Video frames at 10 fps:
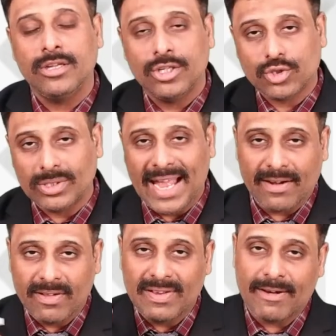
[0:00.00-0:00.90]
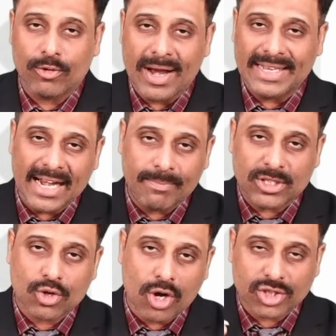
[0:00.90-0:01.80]
so that we will have to add that
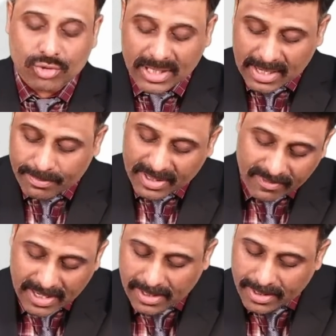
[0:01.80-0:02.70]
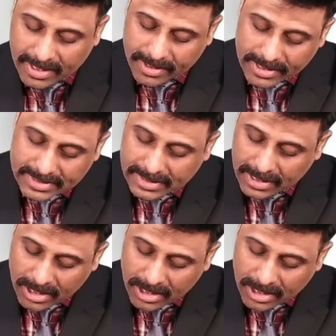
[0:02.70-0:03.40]
much cost to the company will increase.